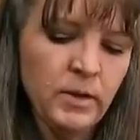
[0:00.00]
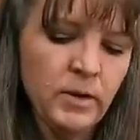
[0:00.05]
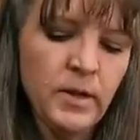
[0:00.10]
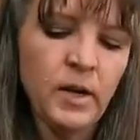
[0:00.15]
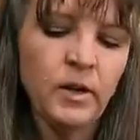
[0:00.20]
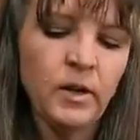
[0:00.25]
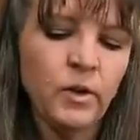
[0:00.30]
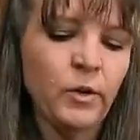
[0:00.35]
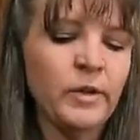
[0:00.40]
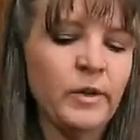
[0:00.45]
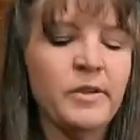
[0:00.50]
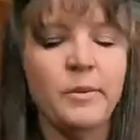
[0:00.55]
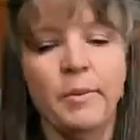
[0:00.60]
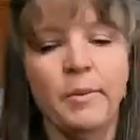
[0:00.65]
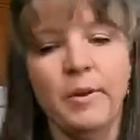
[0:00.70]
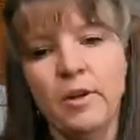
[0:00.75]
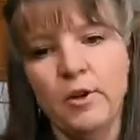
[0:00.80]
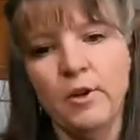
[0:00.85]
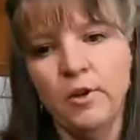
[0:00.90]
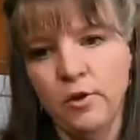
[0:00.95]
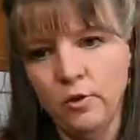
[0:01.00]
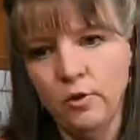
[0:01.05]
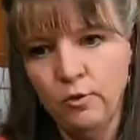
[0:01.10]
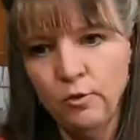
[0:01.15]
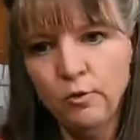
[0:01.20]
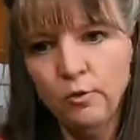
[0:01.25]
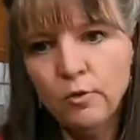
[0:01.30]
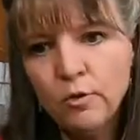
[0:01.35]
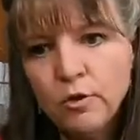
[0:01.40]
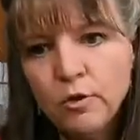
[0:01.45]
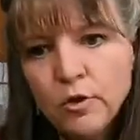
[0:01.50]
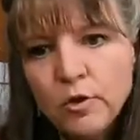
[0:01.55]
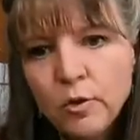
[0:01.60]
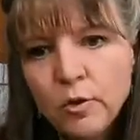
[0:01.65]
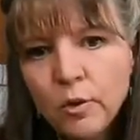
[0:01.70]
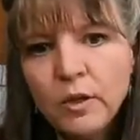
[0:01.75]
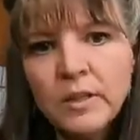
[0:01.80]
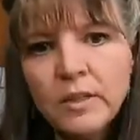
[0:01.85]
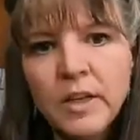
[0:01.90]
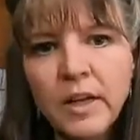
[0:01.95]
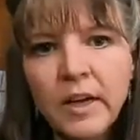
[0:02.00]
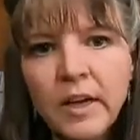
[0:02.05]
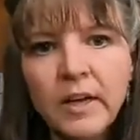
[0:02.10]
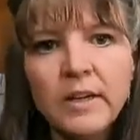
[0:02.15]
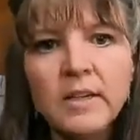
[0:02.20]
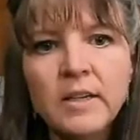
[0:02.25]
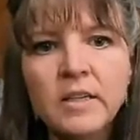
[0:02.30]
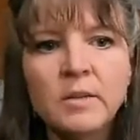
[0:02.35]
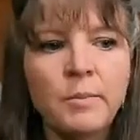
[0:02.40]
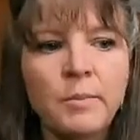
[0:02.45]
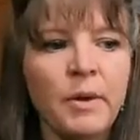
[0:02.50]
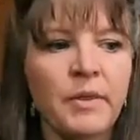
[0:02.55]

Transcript: These aren't going to be huge tortillas,